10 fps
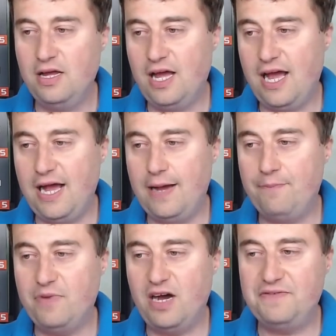
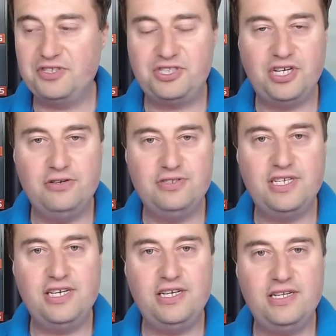I've just
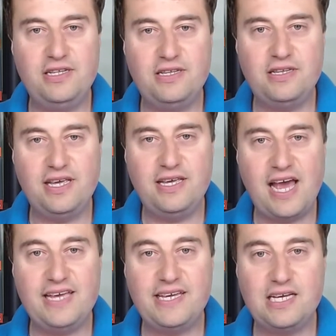chosen the
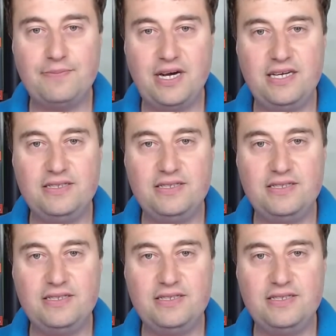8GB